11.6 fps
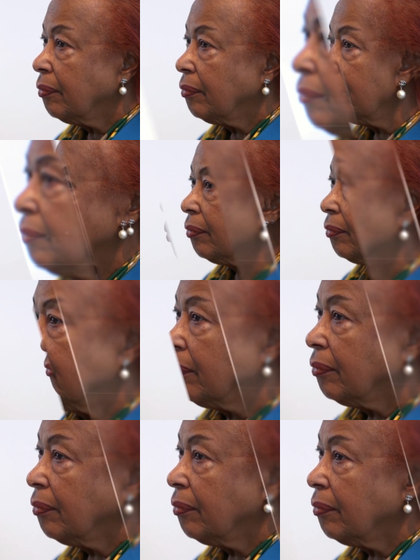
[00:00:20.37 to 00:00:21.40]

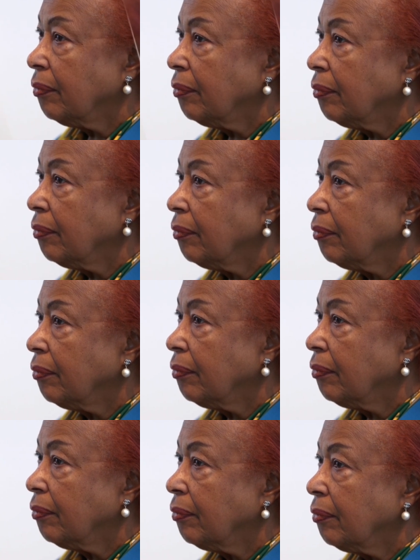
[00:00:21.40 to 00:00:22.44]

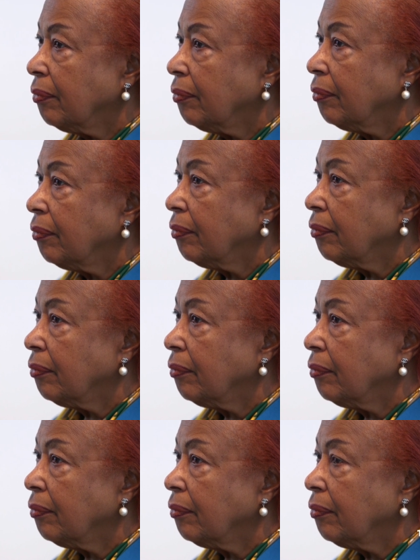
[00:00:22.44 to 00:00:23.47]

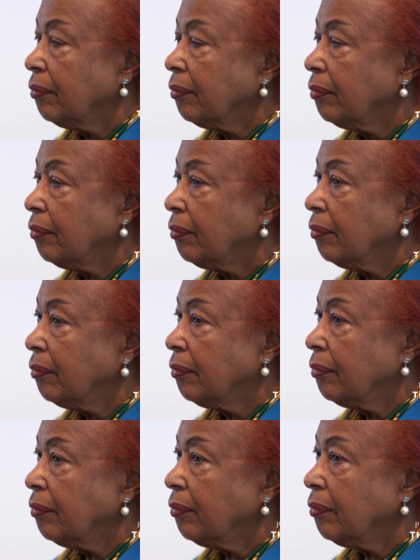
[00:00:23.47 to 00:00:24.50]

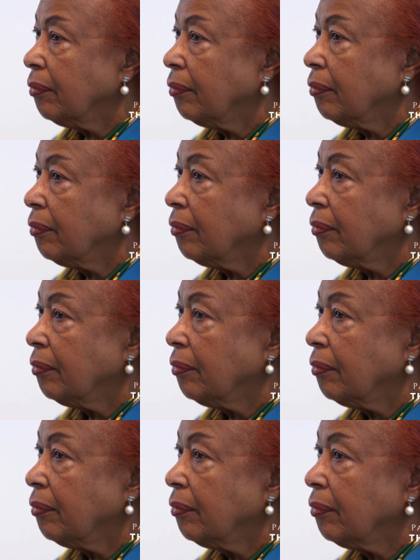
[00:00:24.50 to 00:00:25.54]

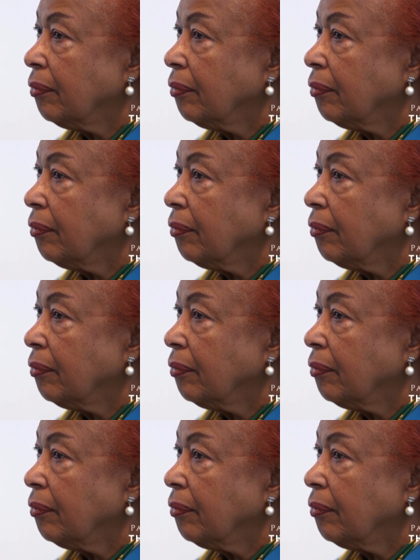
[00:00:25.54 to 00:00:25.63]
Nobody speaks.